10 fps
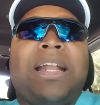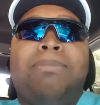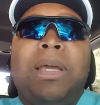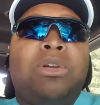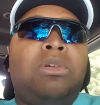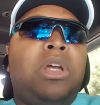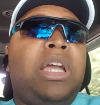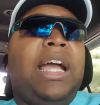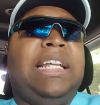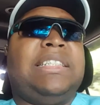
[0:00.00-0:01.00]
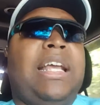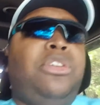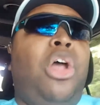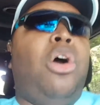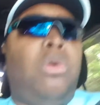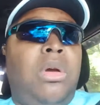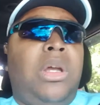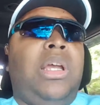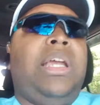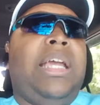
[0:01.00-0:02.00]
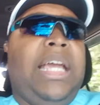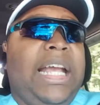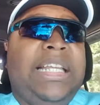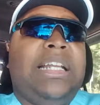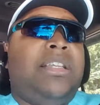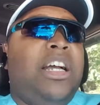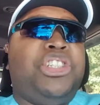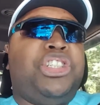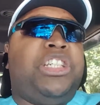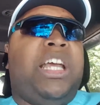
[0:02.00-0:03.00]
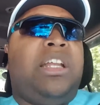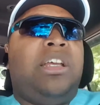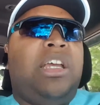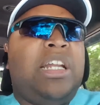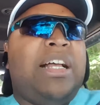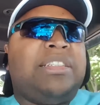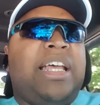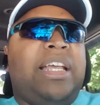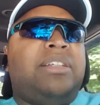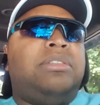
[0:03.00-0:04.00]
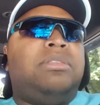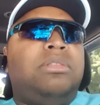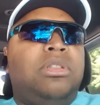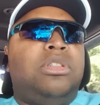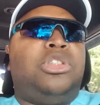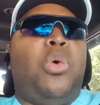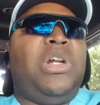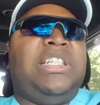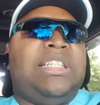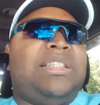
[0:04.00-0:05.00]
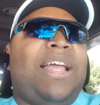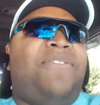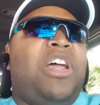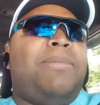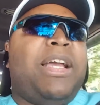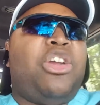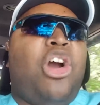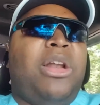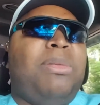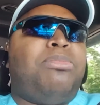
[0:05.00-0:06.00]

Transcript: And he's like, no, it didn't touch the shed. And I was like, so what, it just like fell in my yard and broke the gate?